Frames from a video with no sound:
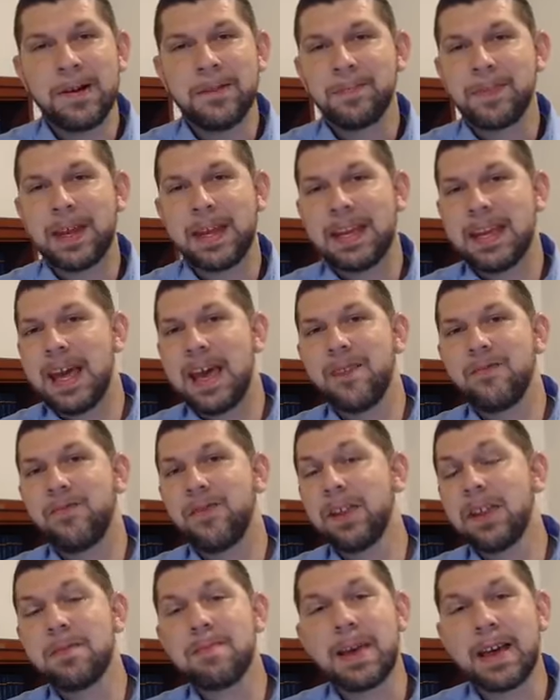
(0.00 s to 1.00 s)
that he can't
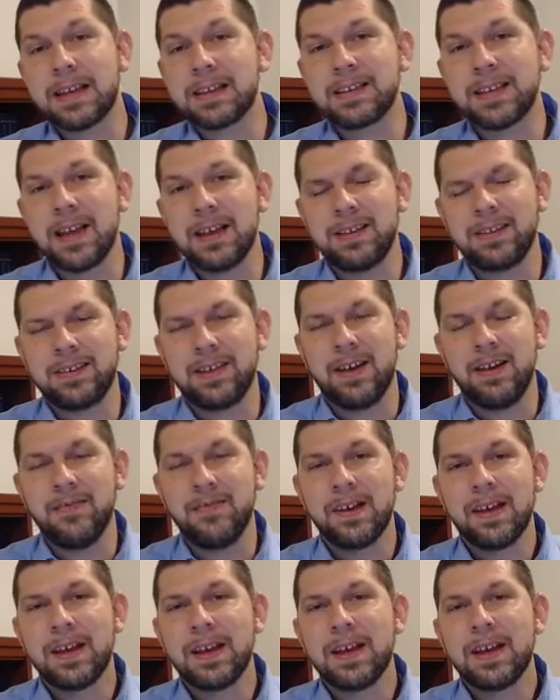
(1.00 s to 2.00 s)
fully make sense of.
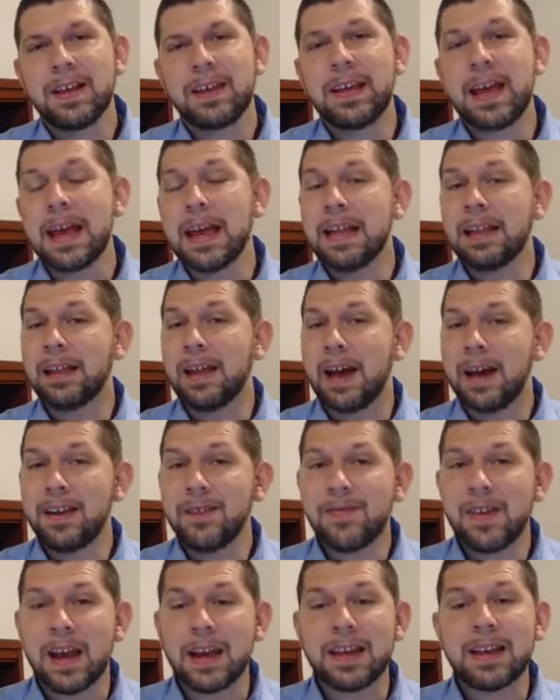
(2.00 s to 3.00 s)
Yet in light
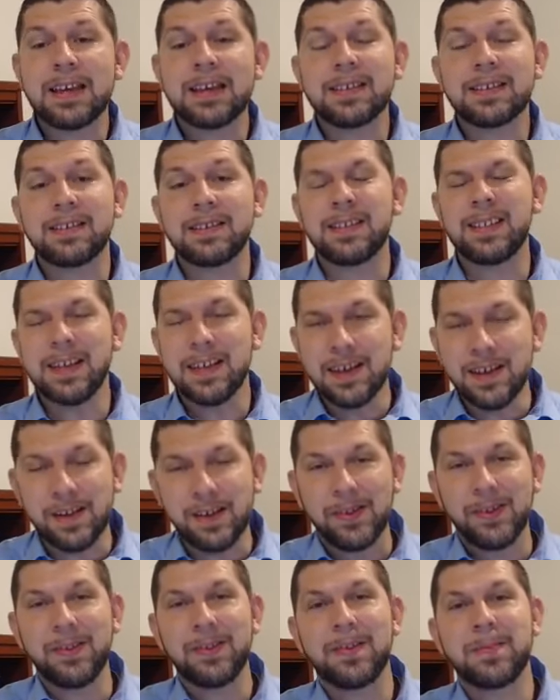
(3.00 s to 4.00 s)
of that, he
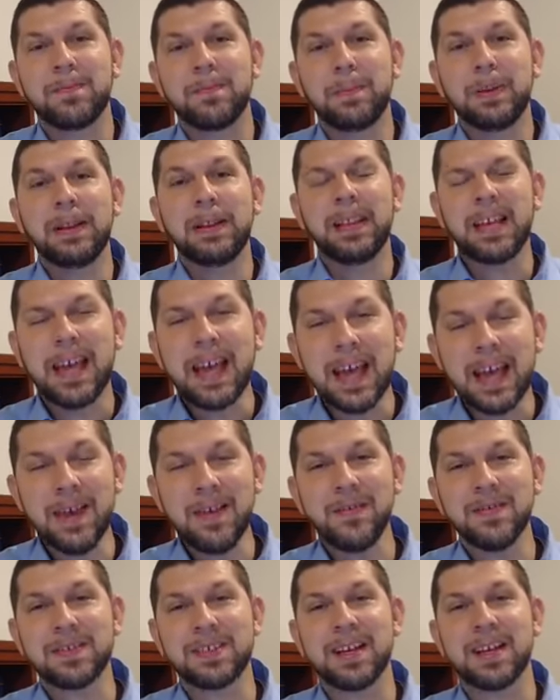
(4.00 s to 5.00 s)
still
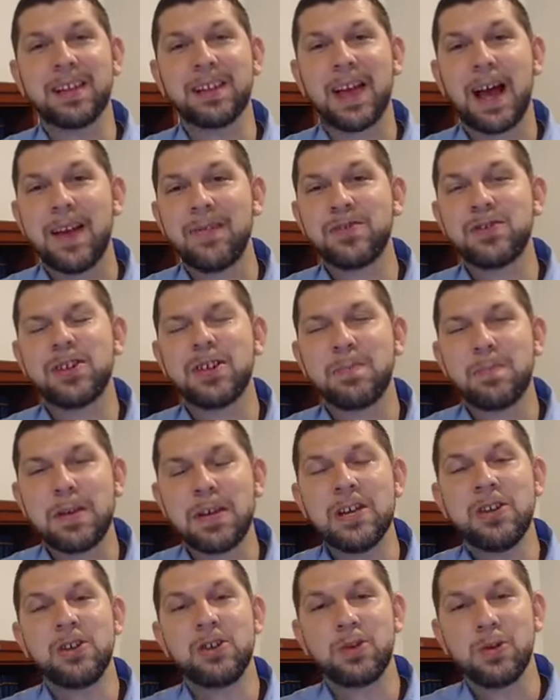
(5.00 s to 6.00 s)
believes that life should be
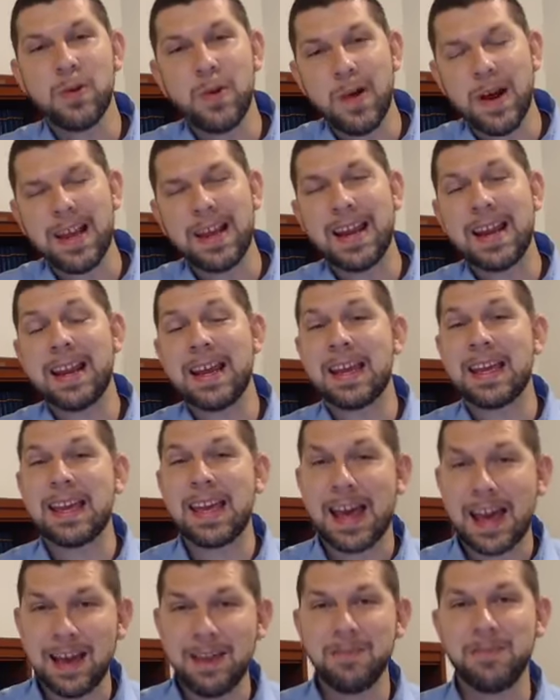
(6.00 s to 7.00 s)
enjoyed, and it
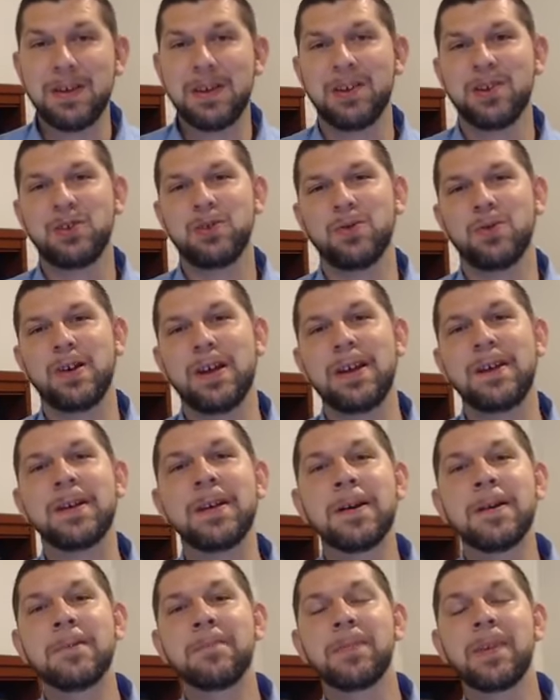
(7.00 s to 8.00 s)
can be enjoyed.
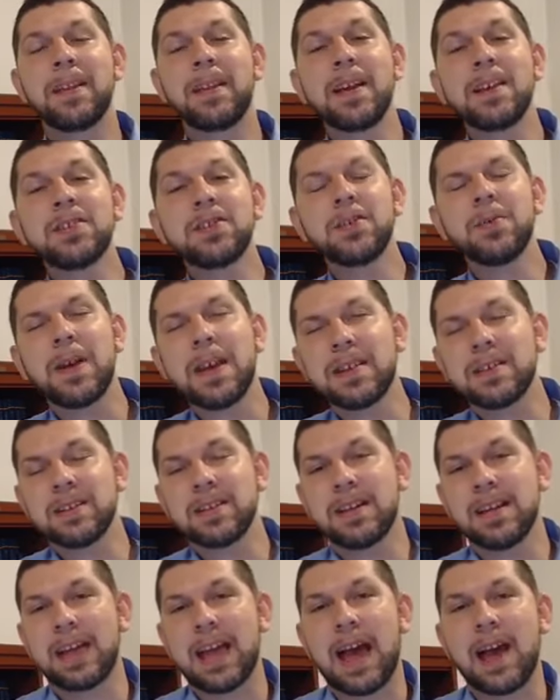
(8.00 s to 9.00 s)
And that's the way he's
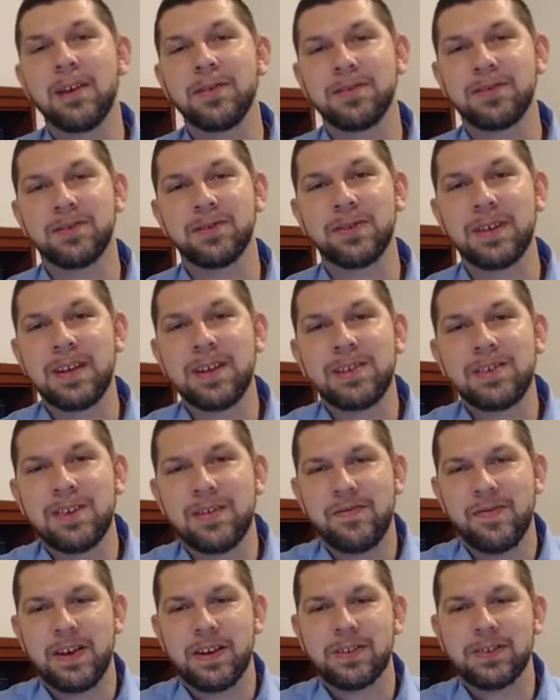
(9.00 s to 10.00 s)
going to counsel each
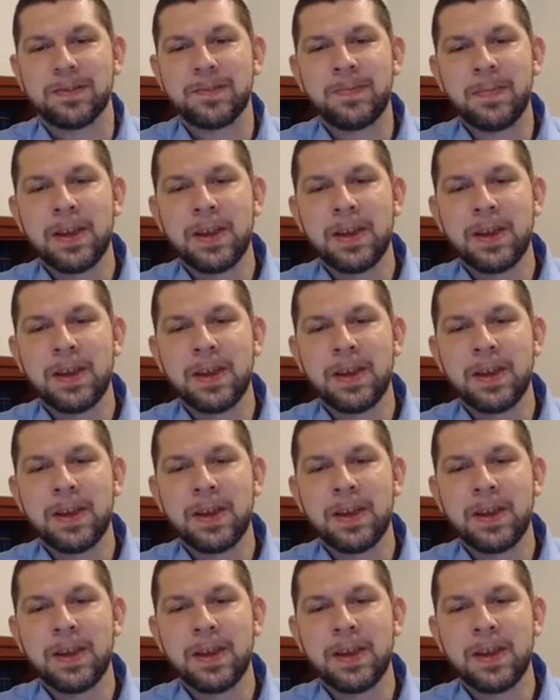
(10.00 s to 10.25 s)
of us.